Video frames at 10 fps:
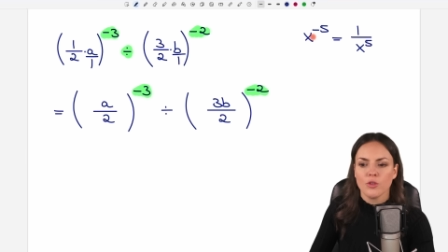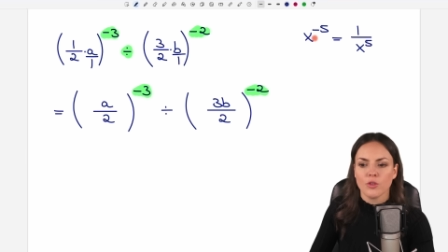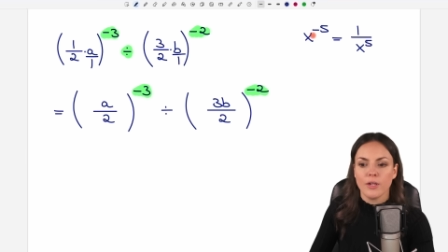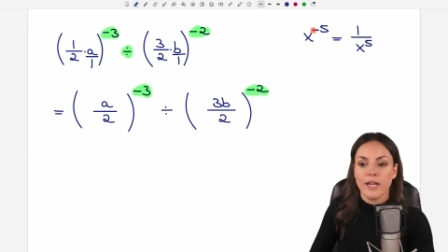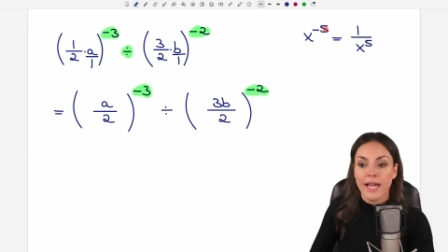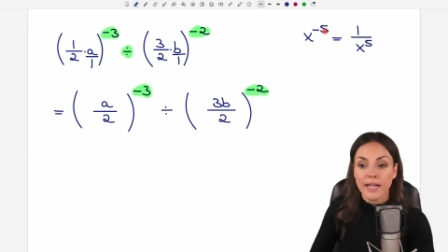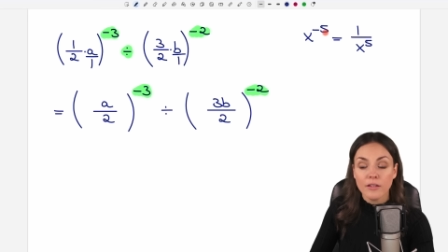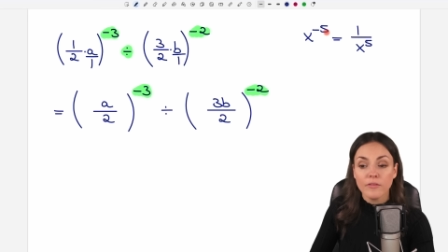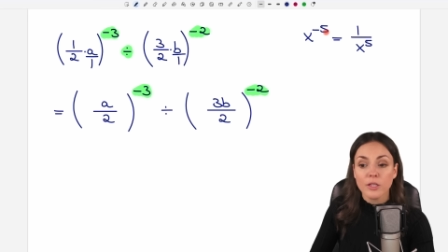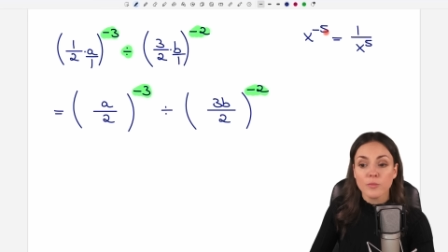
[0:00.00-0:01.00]
So a
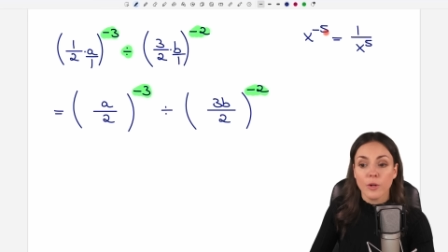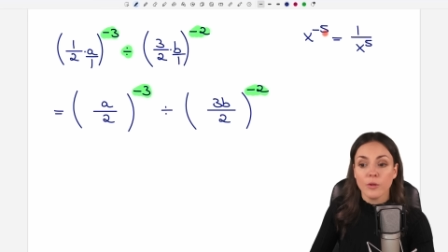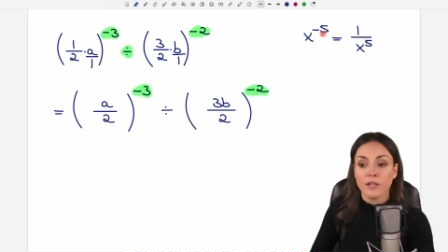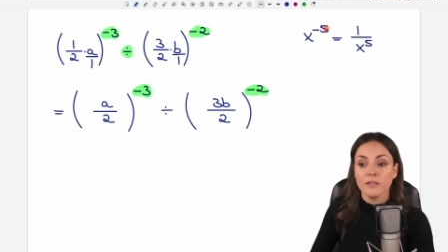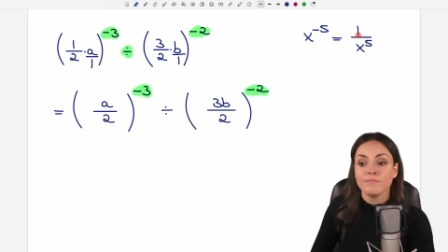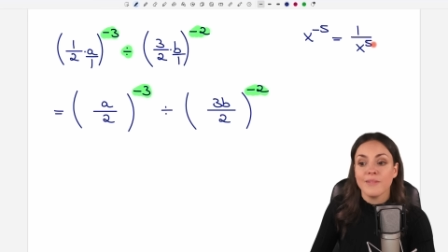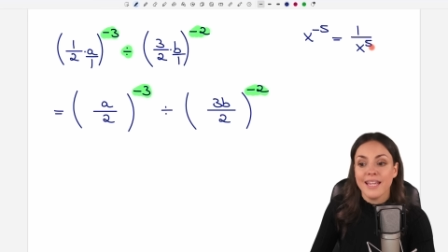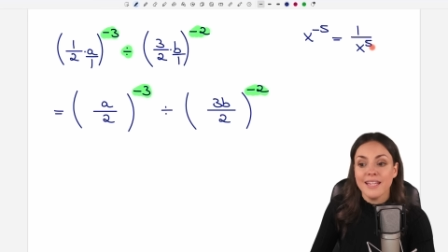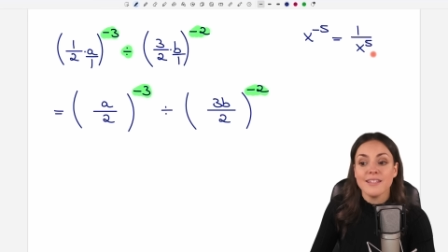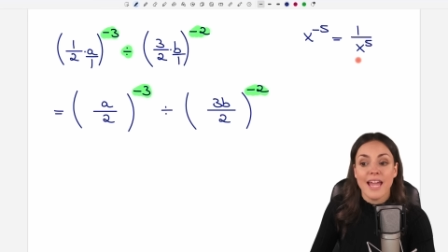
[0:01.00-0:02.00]
negative exponent
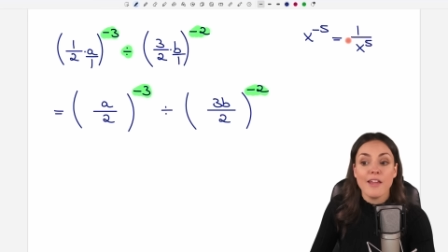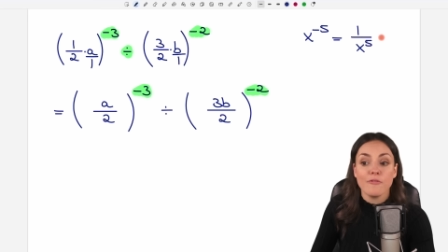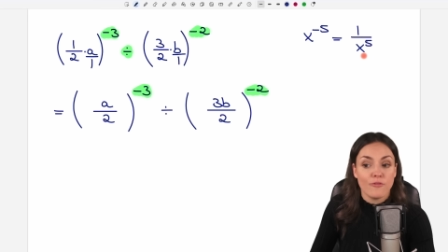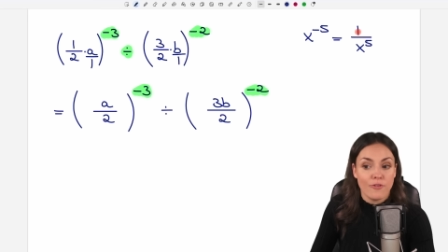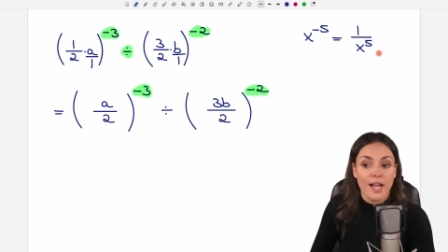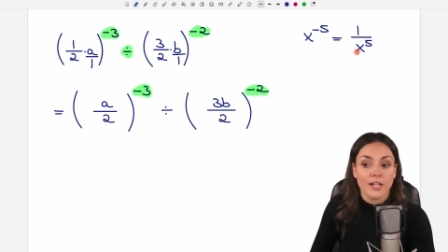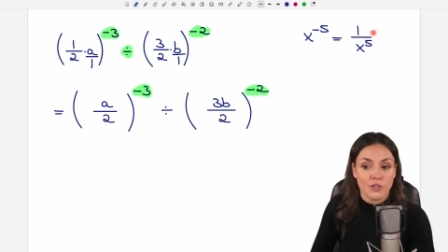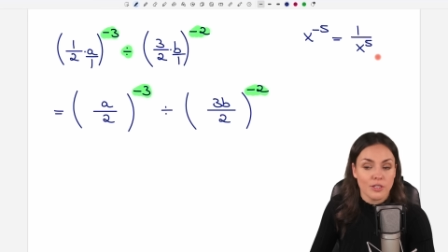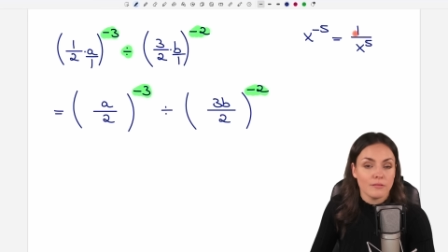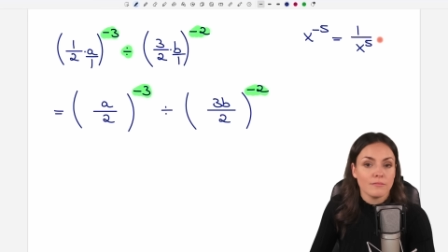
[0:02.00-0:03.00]
is a
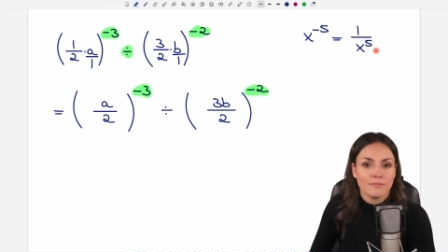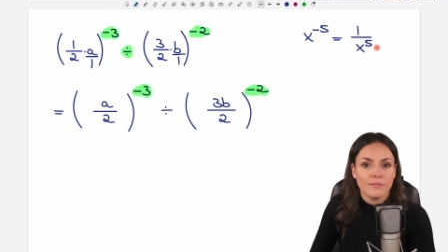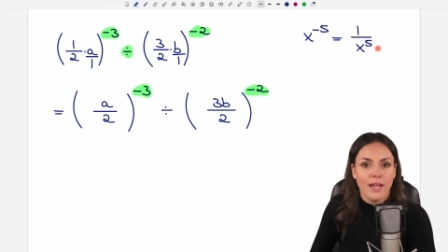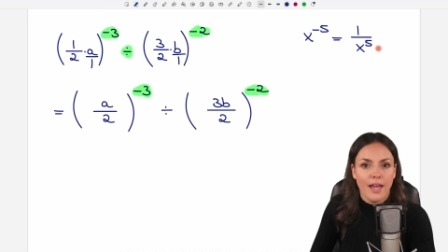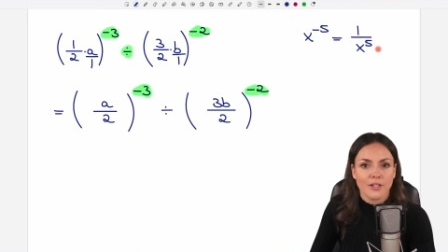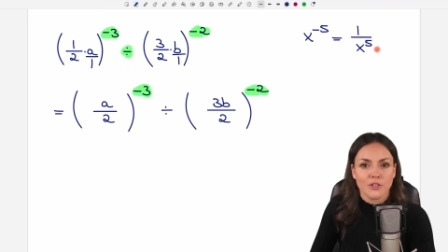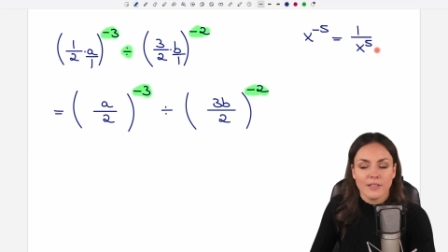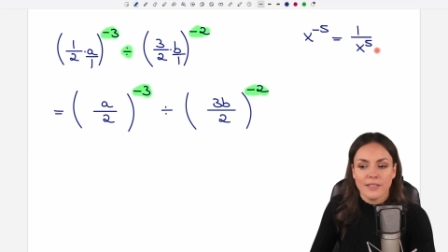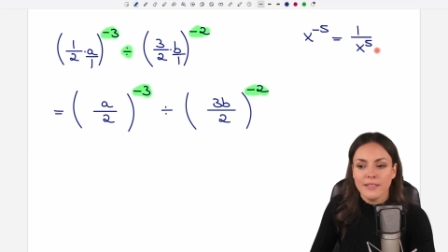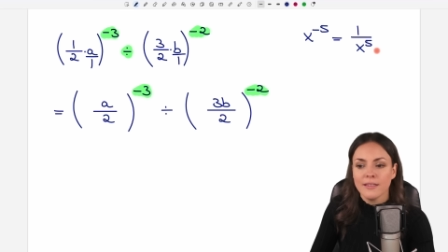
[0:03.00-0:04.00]
fraction,
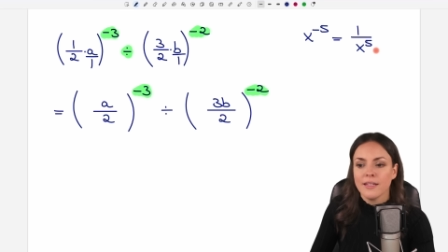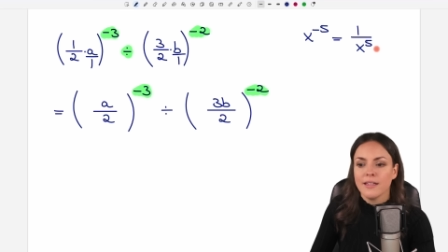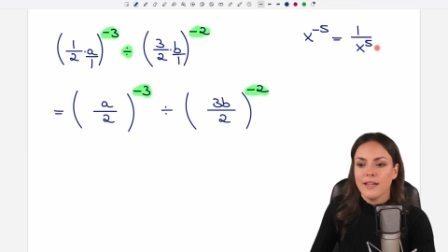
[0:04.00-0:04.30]
actually.